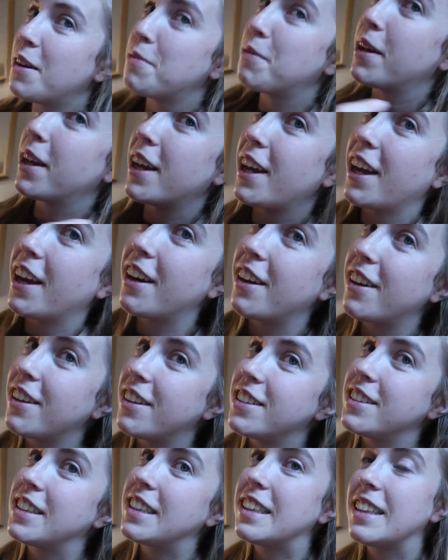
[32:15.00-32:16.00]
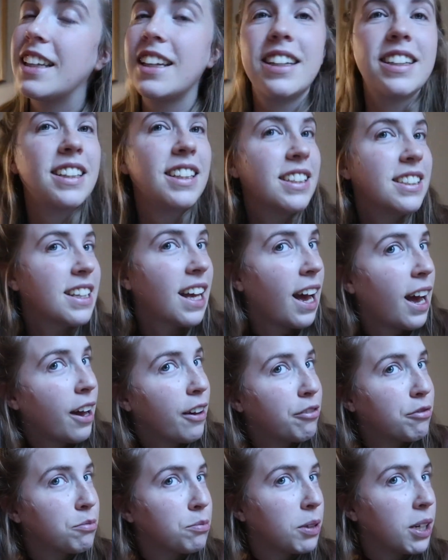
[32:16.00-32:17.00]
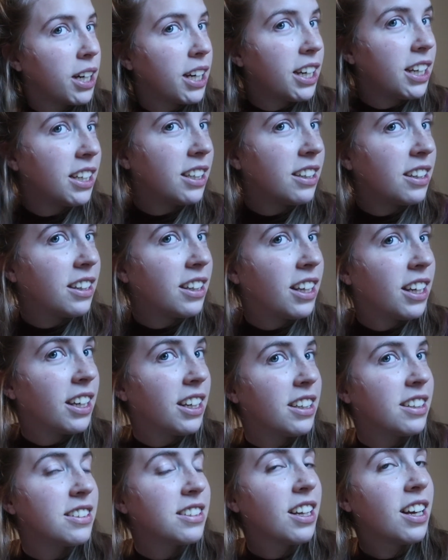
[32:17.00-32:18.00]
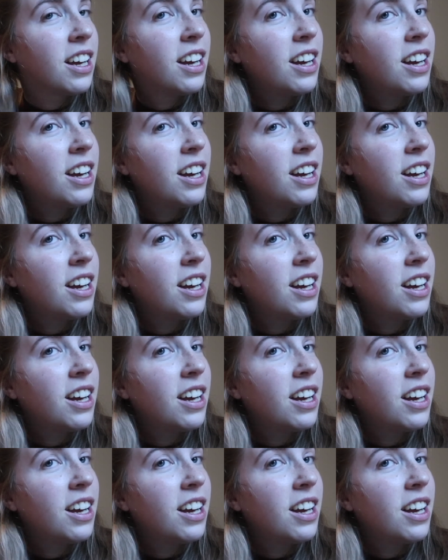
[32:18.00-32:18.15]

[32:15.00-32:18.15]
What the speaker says: My hair is in like these half braid things.